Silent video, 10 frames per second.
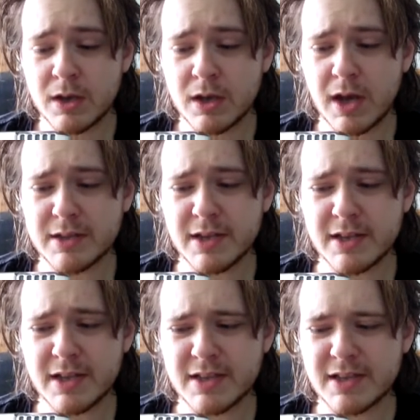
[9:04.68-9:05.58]
I don't
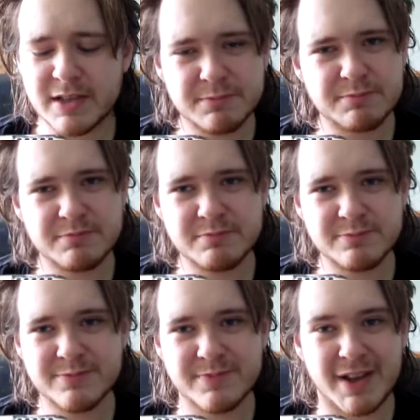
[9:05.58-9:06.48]

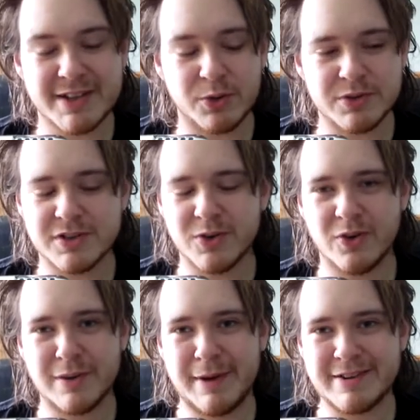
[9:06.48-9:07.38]
want to
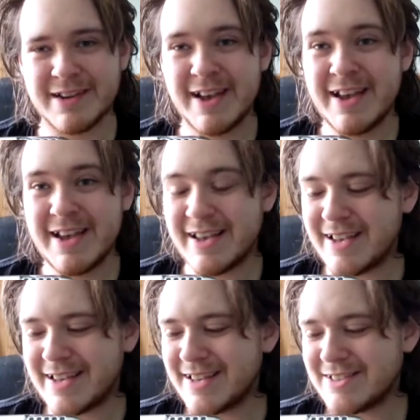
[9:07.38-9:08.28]
talk about it
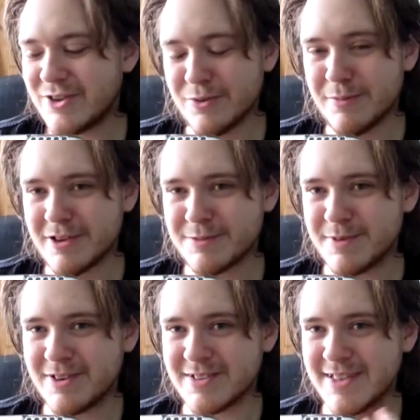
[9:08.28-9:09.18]
too much,
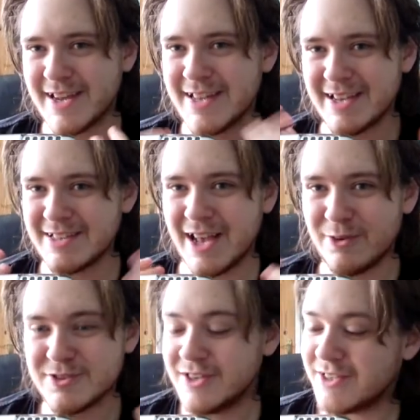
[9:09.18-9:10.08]
because then that will
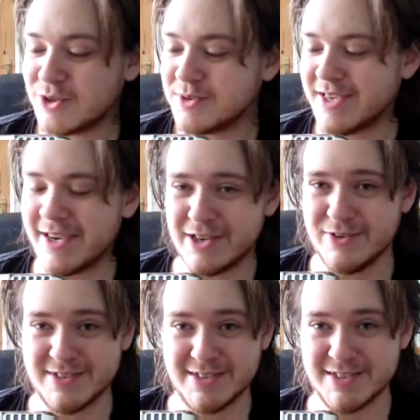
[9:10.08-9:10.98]
turn into a Sega
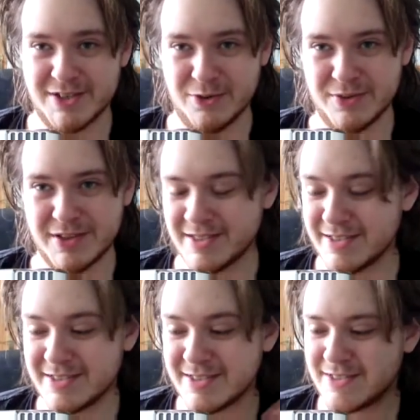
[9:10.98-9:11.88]
critic, so
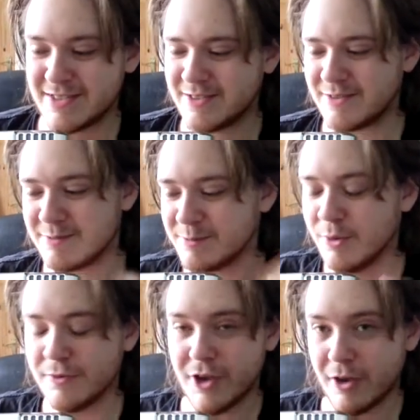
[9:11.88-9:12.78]
that's
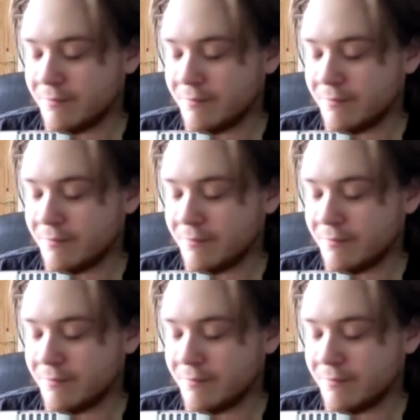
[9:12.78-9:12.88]
moving on.